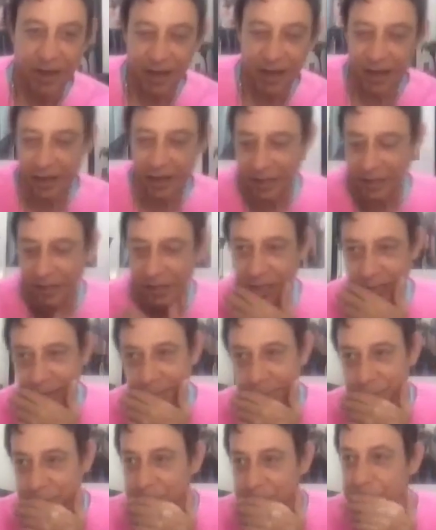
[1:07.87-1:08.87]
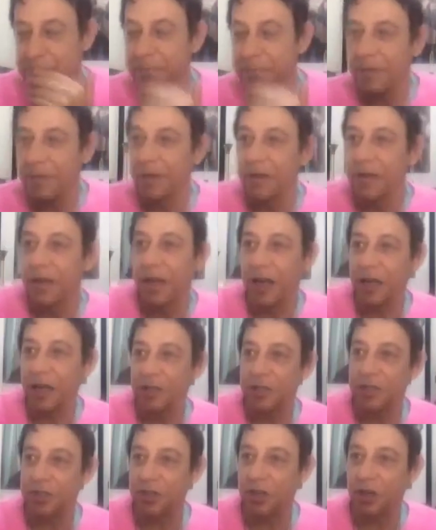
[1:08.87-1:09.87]
And
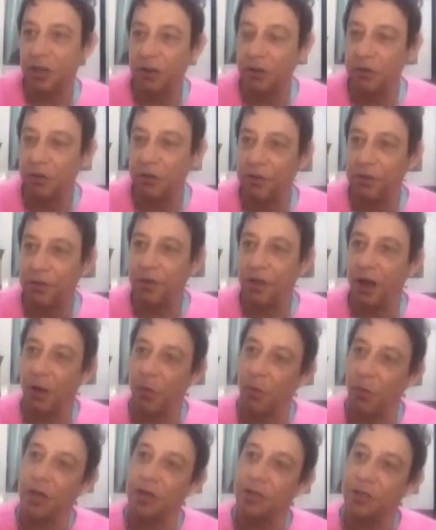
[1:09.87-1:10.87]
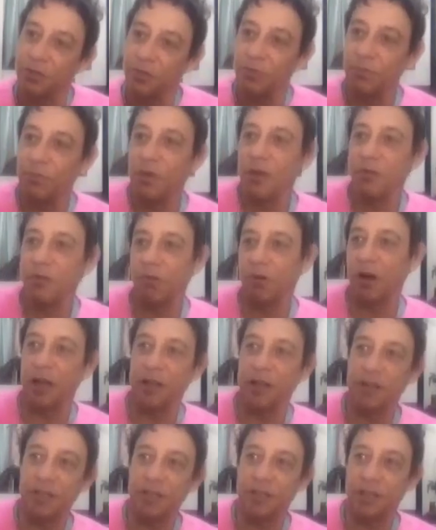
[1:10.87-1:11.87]
so I wanted to
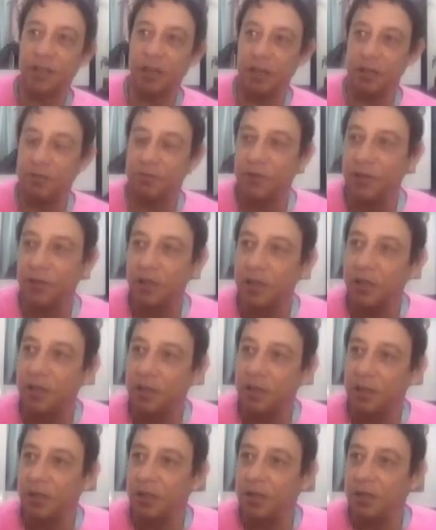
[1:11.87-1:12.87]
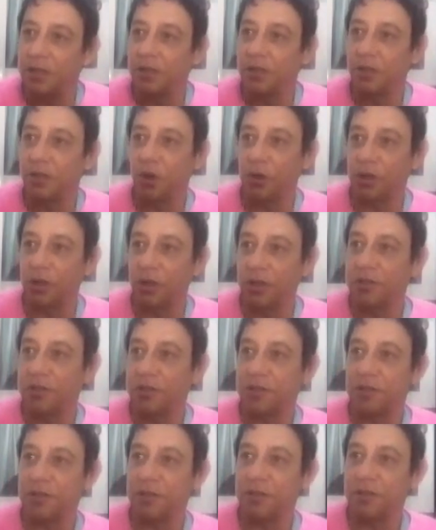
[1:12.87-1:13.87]
write these kind of
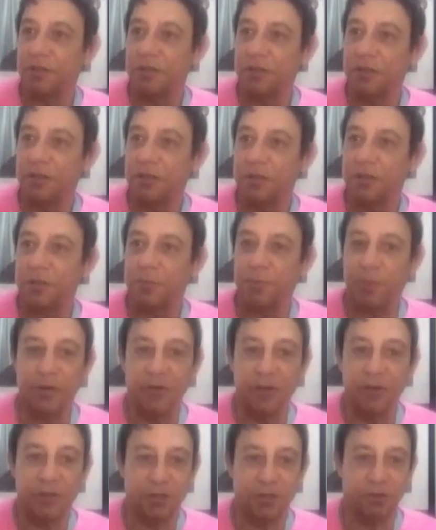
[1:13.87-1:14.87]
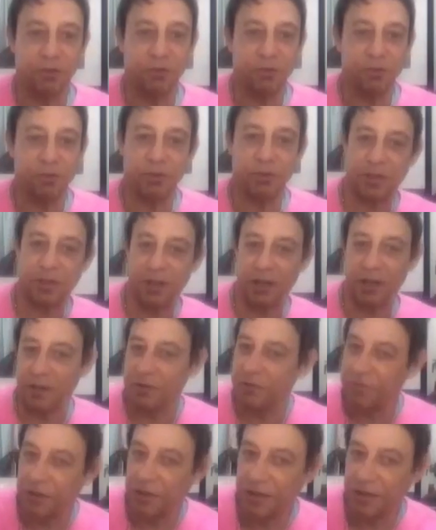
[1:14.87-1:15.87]
godless spirituals
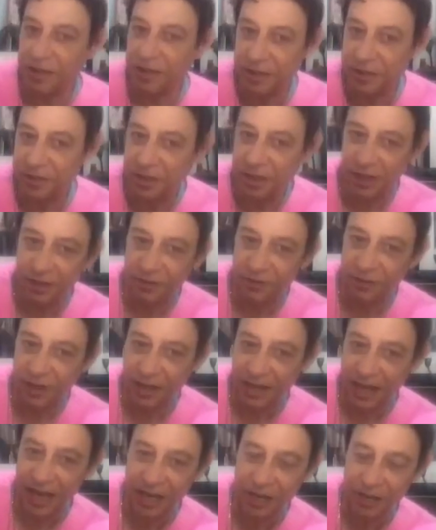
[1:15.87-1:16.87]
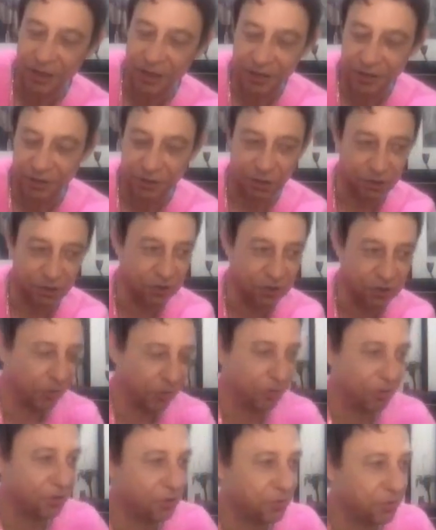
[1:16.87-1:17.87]
kind of things, kind of like atheist
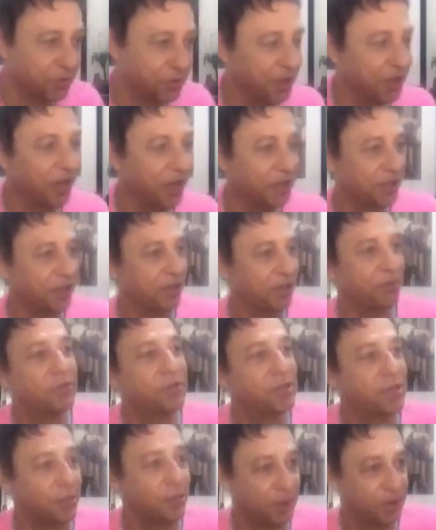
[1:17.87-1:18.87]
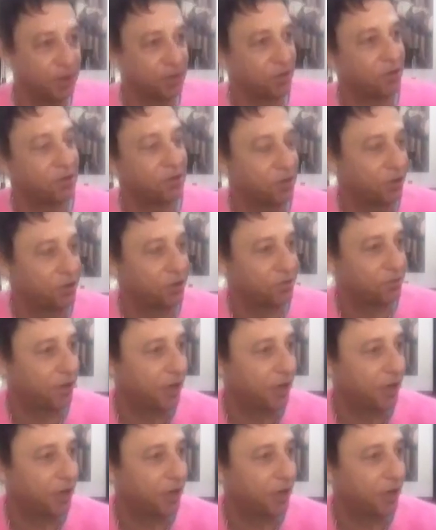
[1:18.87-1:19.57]
gospels was the idea for some of the songs I was